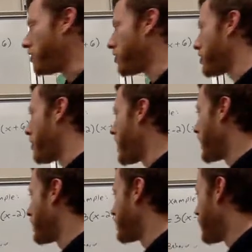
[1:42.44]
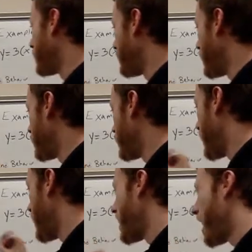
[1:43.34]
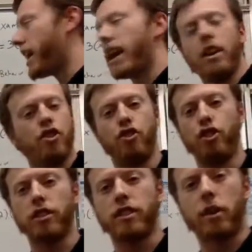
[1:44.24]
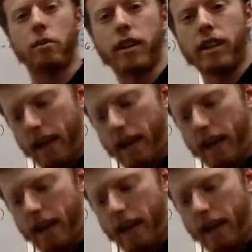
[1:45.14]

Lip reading: you just throw negatives out in front. Okay. Again, just like we did